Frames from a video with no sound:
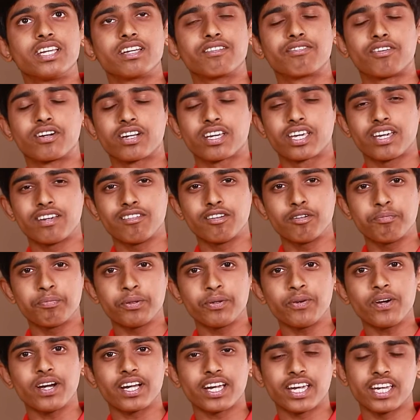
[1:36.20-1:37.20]
For KVP,
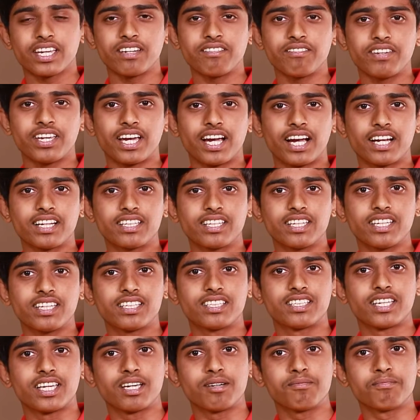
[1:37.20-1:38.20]
again, we had the
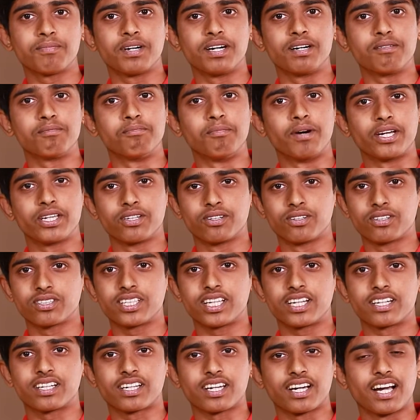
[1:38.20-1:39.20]
same bio
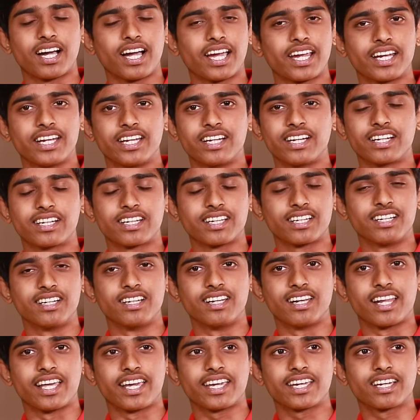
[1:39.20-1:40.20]
that I didn't
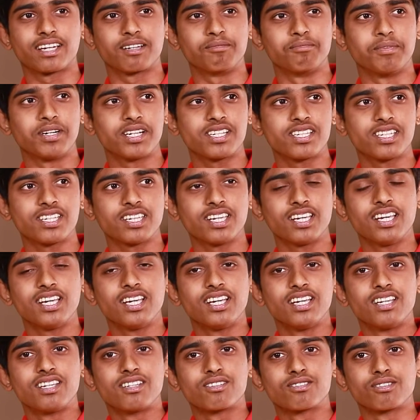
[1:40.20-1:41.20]
like much.
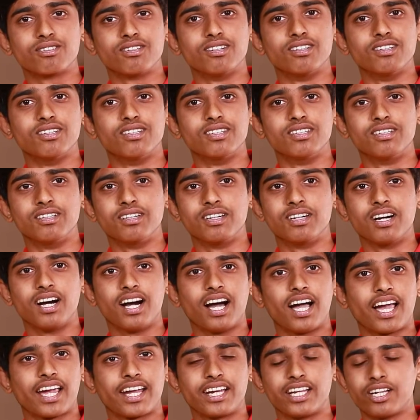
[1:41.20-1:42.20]
So
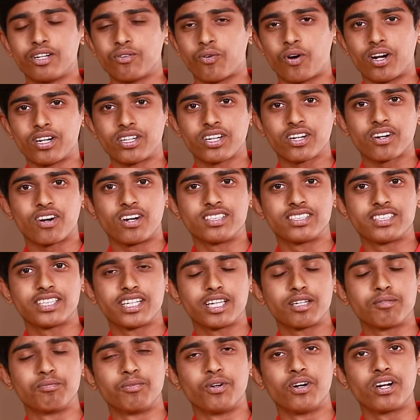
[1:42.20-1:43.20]
I didn't want to
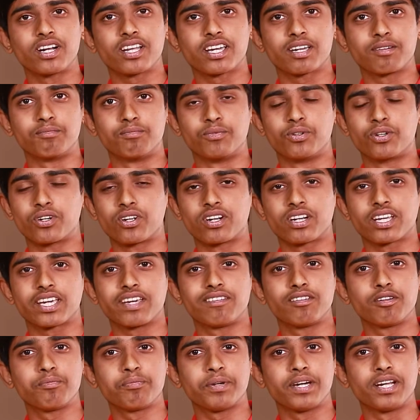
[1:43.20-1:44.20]
concentrate more on
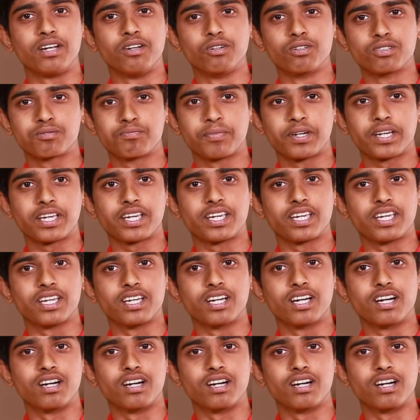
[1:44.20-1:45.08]
KVP and lose my